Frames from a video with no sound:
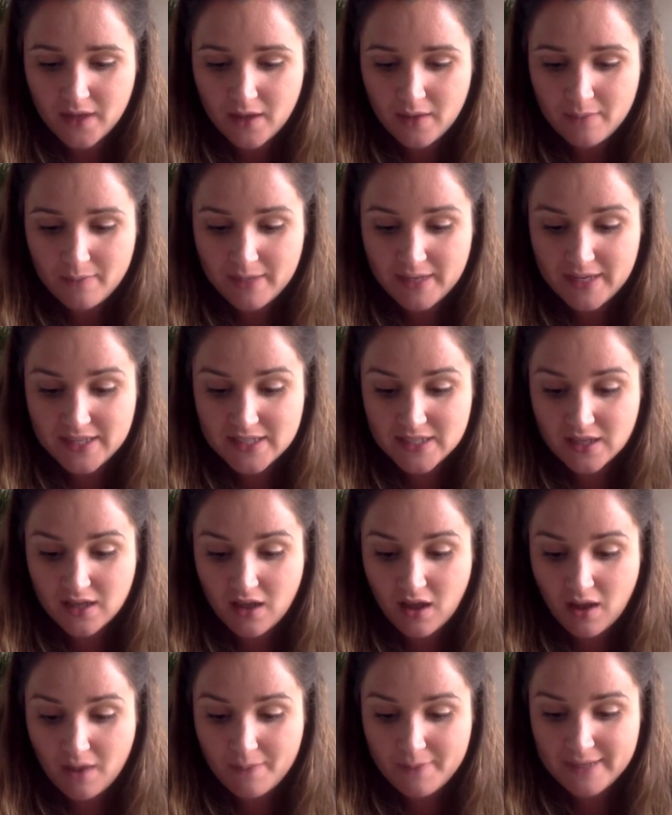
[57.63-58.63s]
Peter
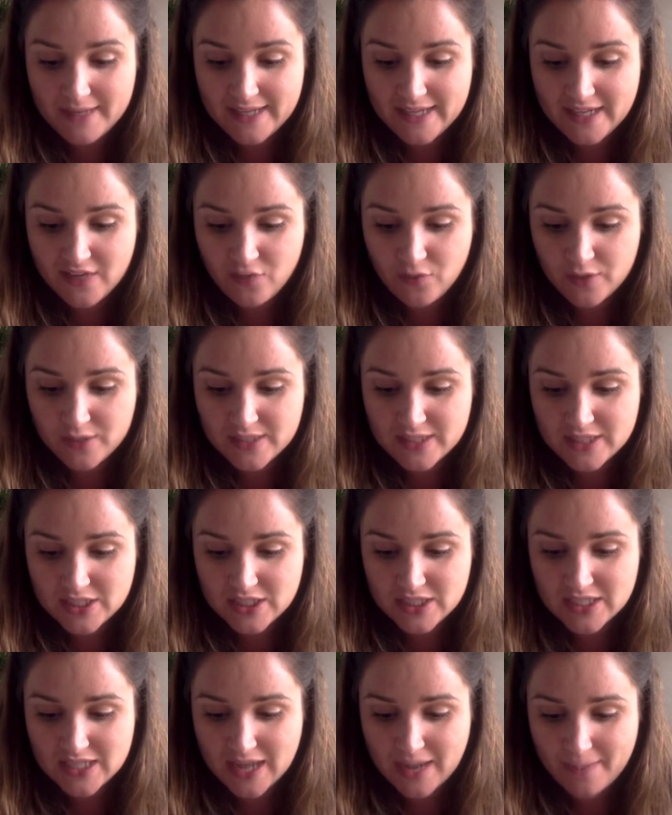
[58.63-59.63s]
can't believe what's
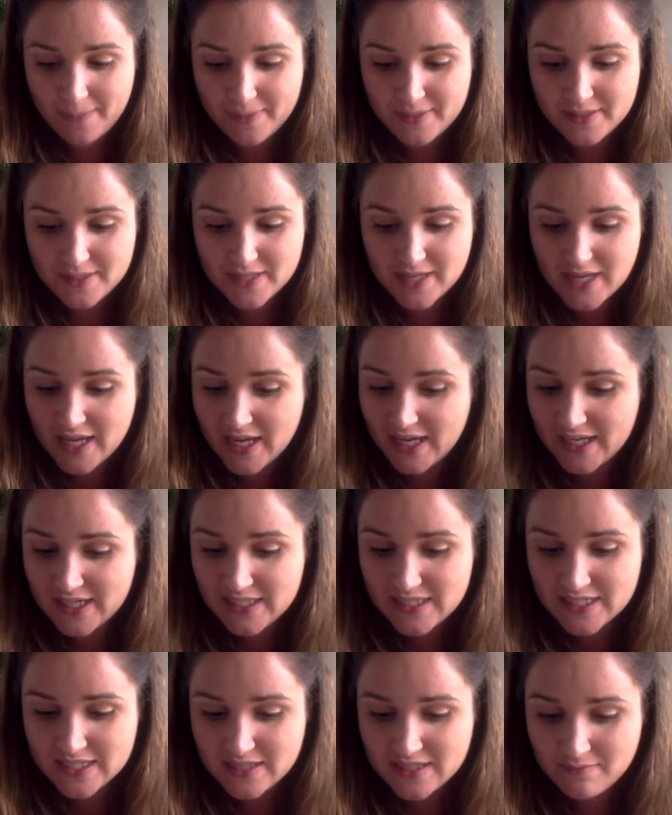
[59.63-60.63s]
just happened. He
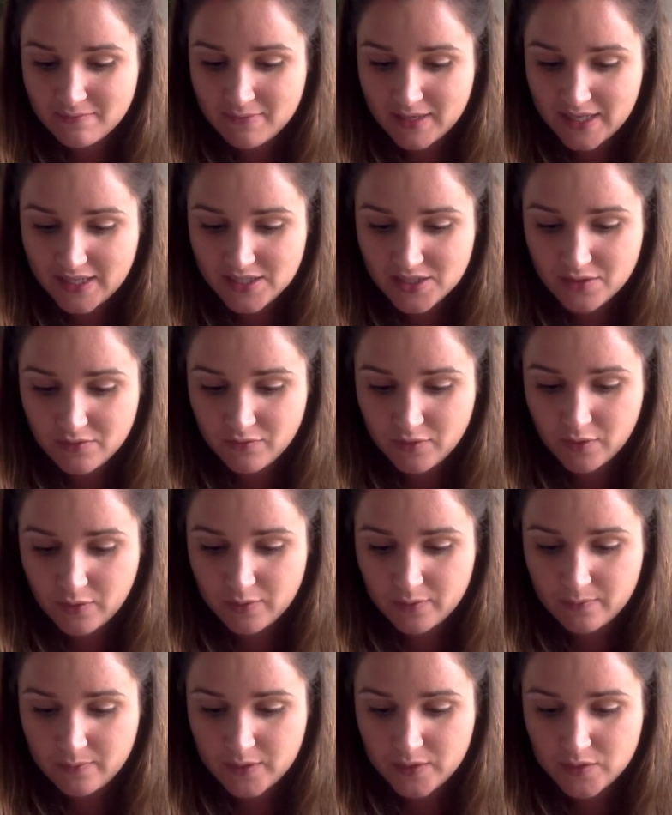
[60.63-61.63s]
didn't mean to
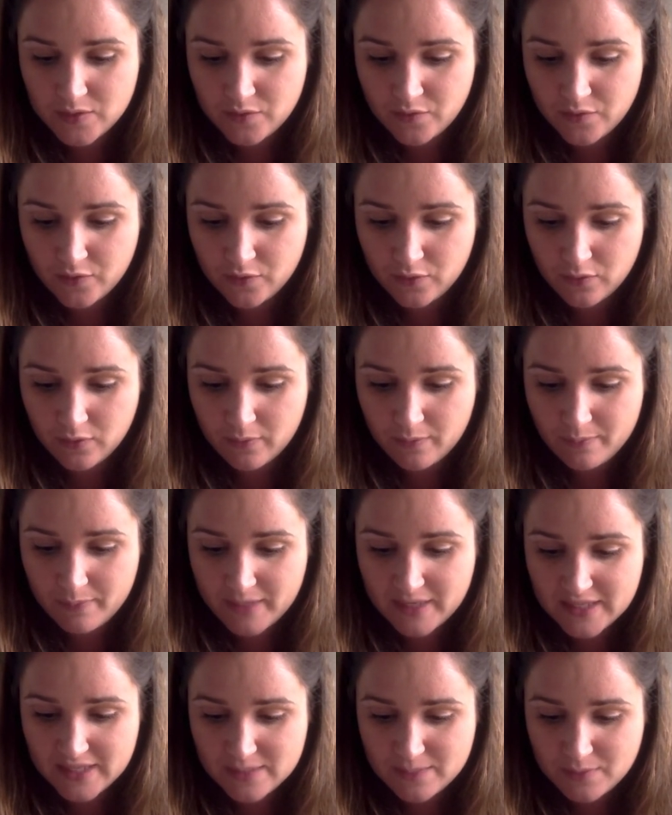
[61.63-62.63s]
ruin beautiful
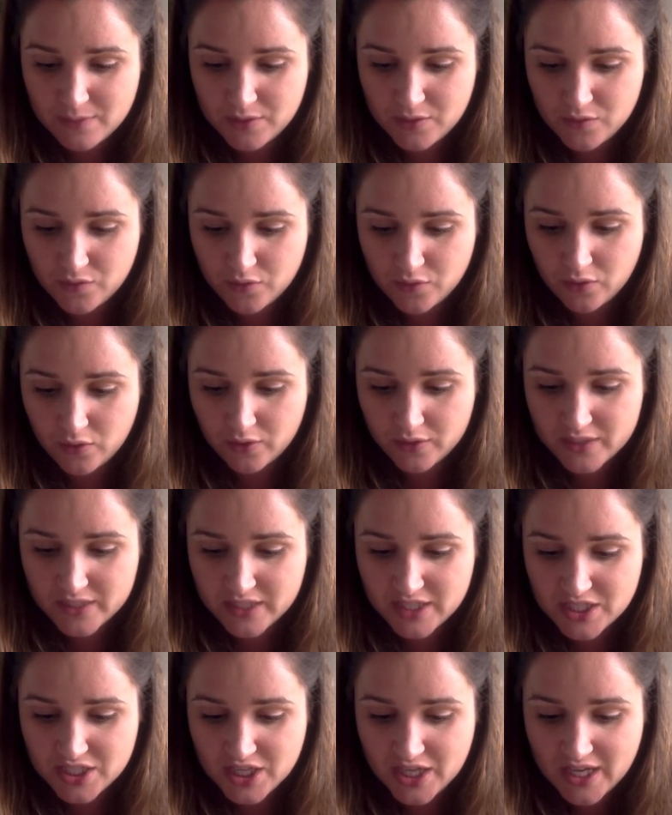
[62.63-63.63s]
Bee's beautiful
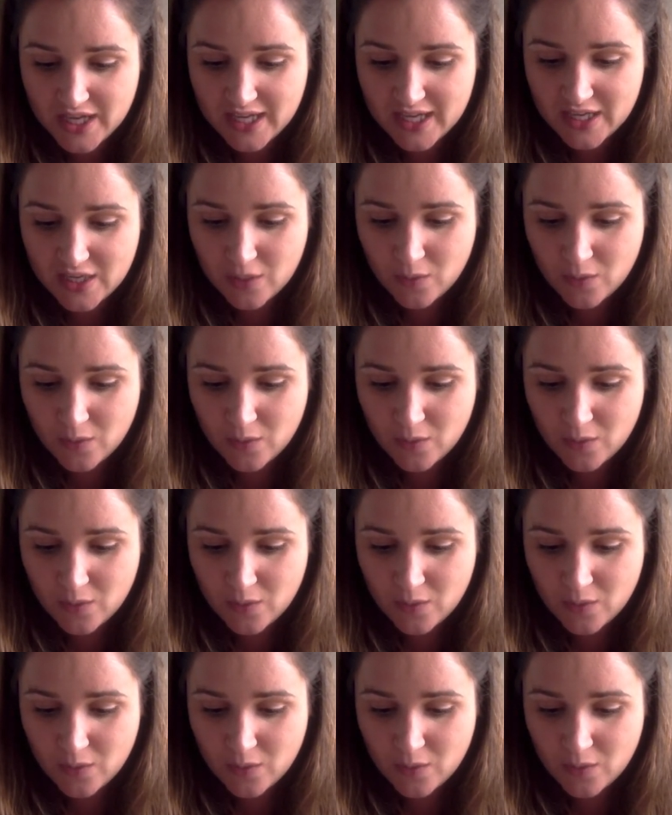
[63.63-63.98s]
cottage. He